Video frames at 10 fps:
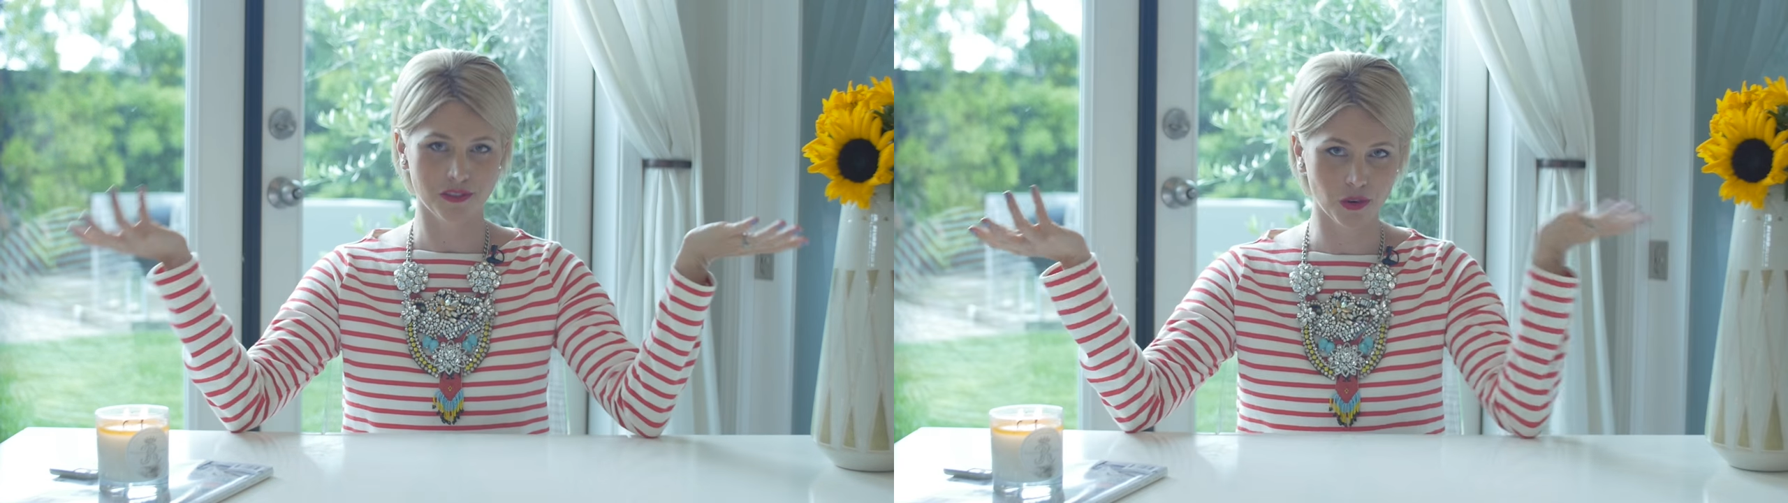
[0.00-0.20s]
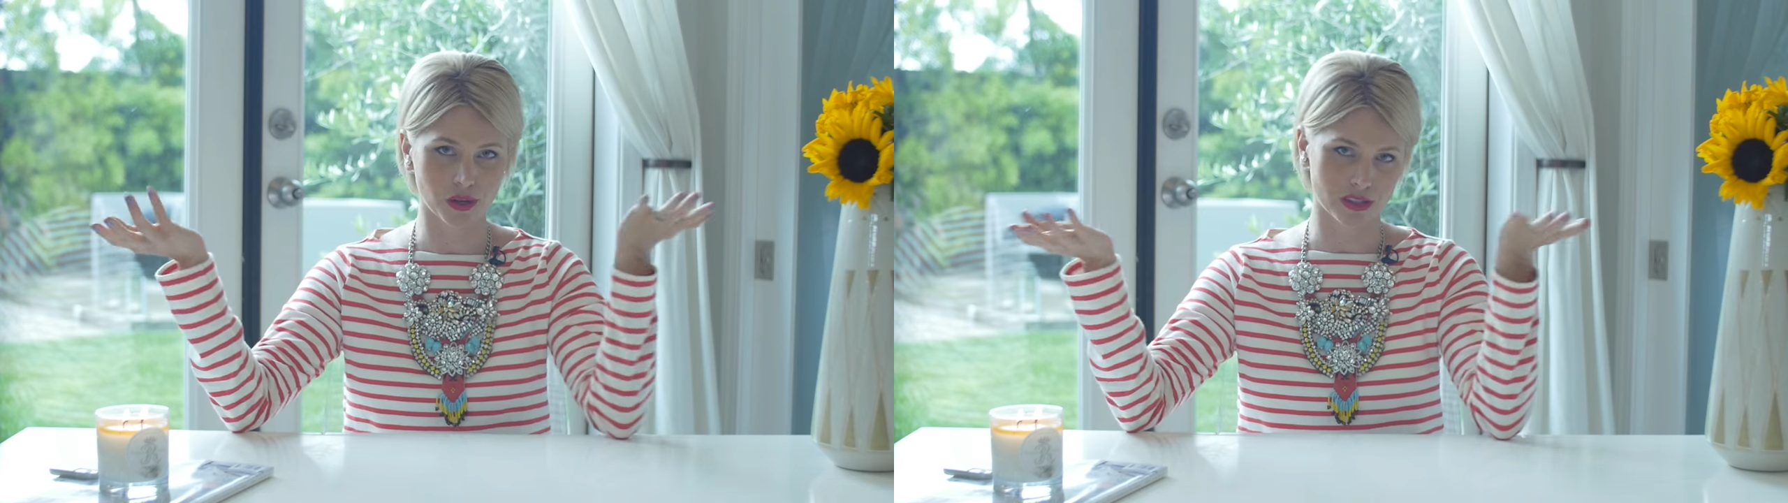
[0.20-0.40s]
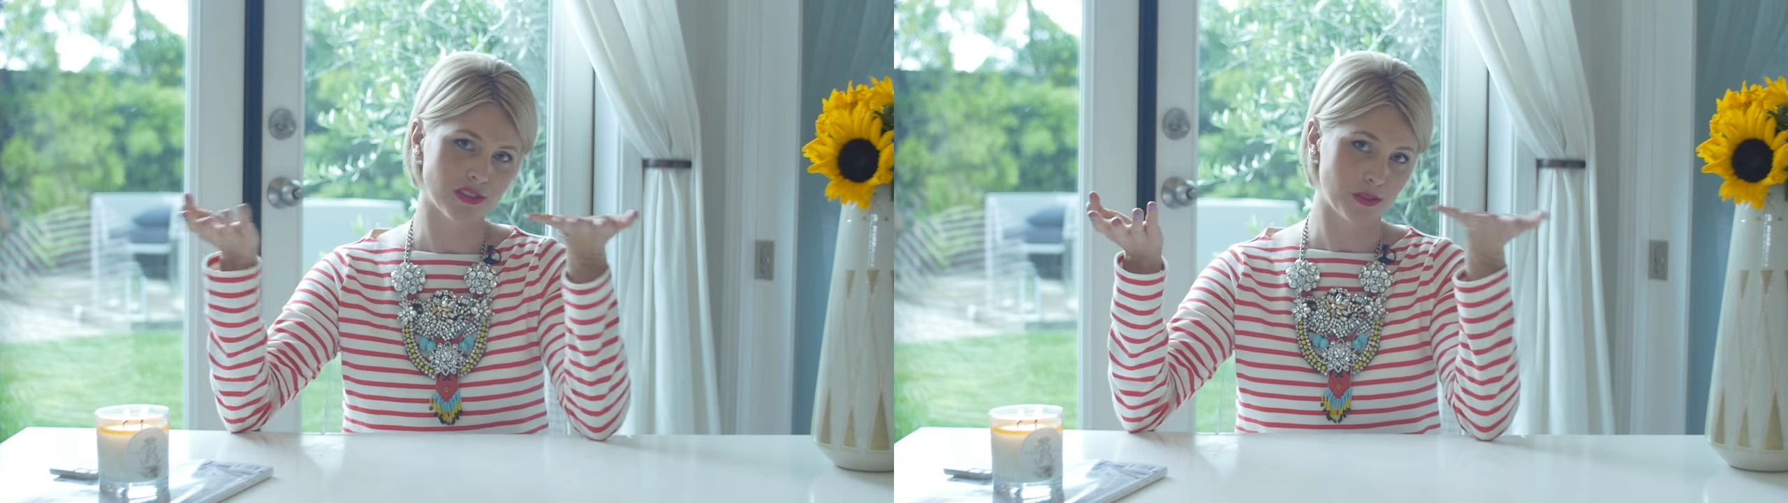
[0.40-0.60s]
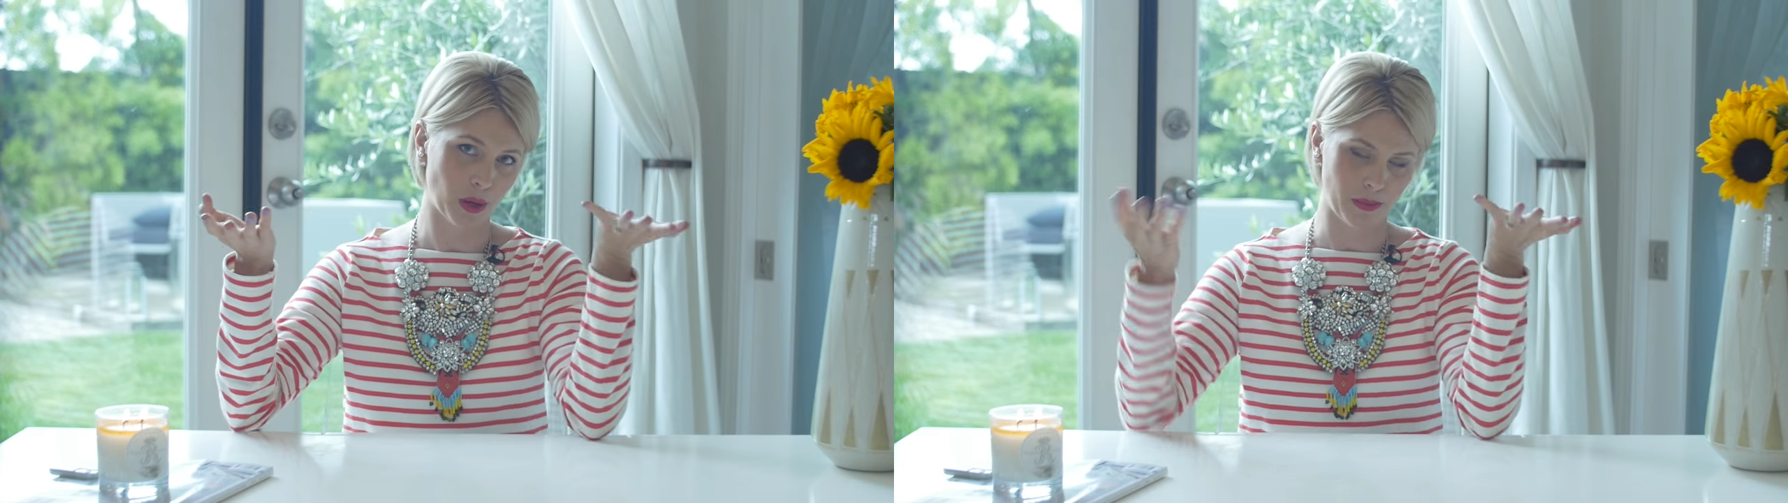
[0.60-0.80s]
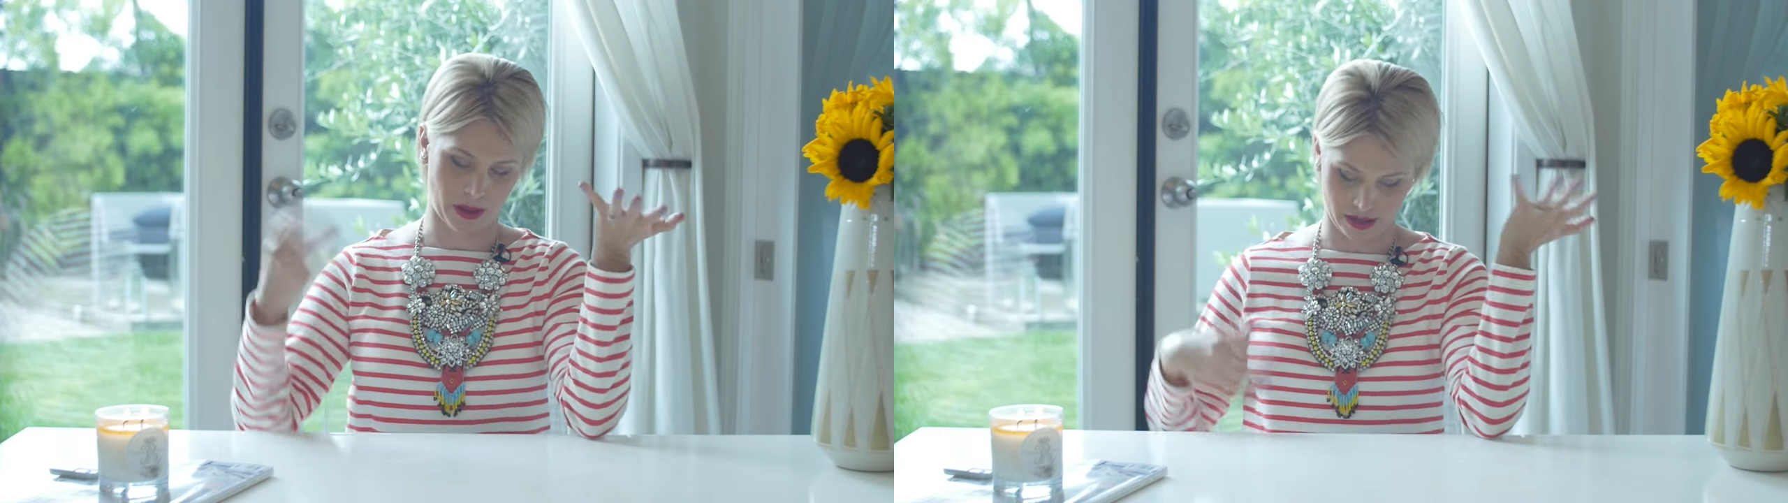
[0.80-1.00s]
of course,
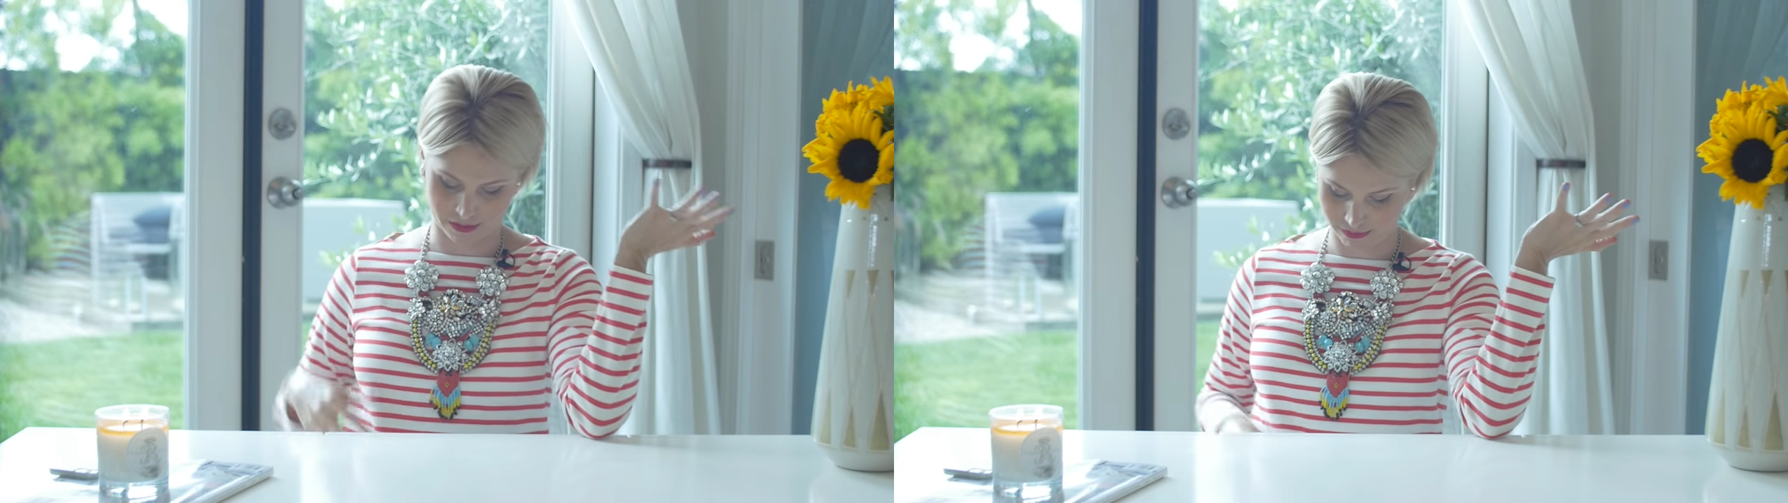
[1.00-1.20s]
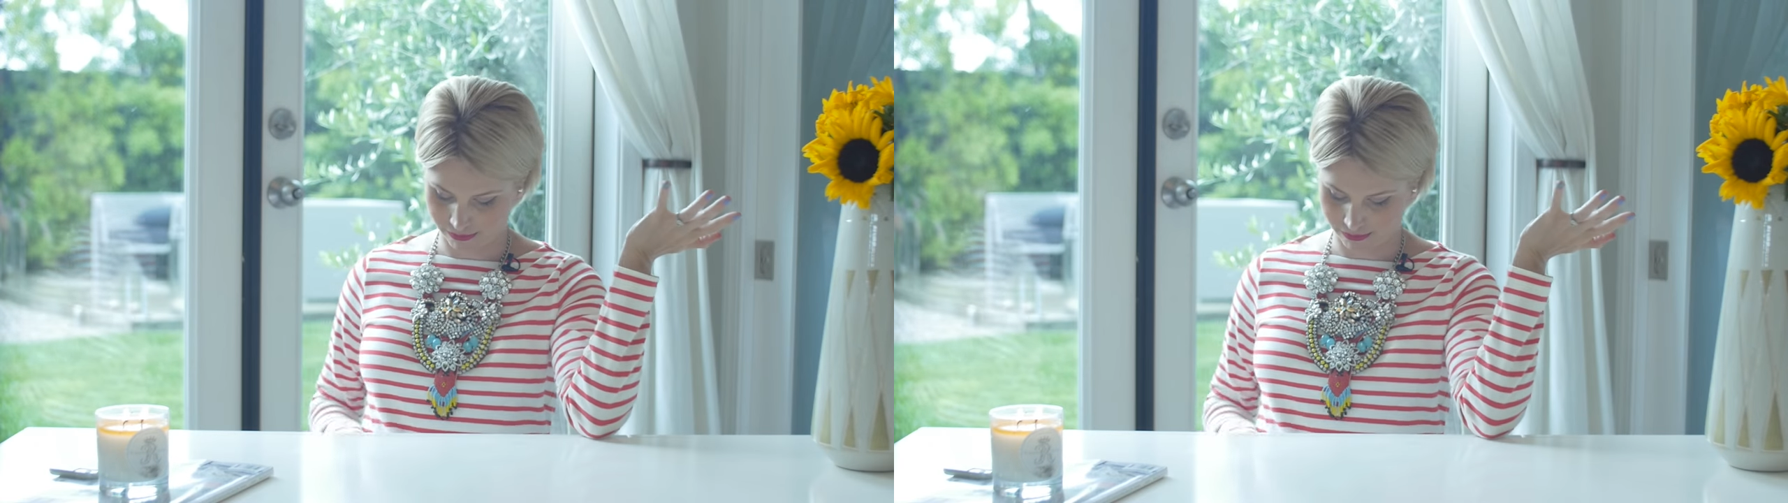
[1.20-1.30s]
spray paint.